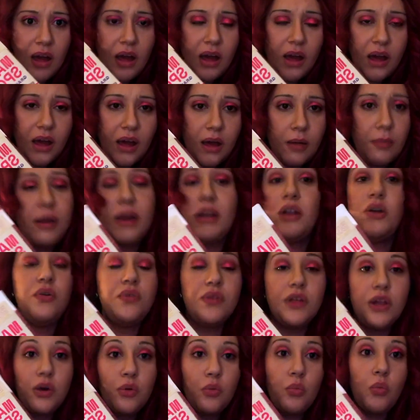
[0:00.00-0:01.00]
I know
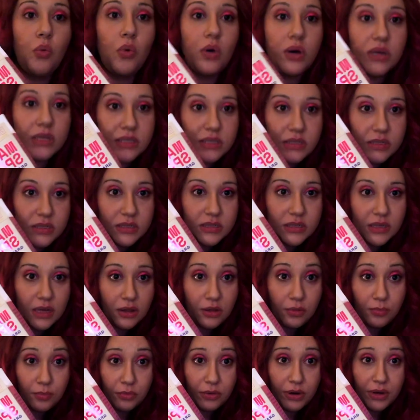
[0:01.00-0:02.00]
that it was to
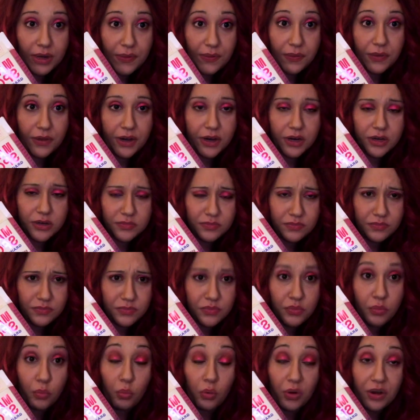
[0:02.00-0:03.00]
celebrate their
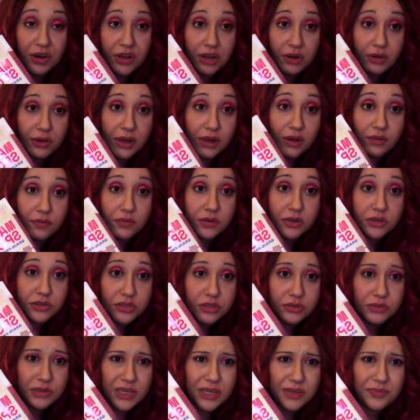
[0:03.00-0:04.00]
1-year
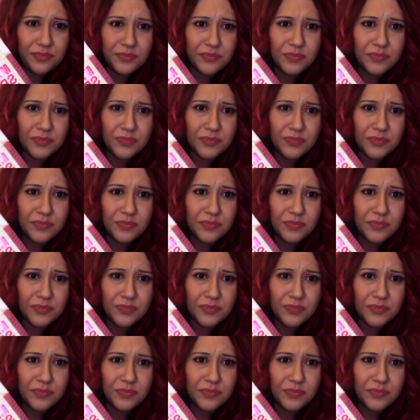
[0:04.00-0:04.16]
anniversary,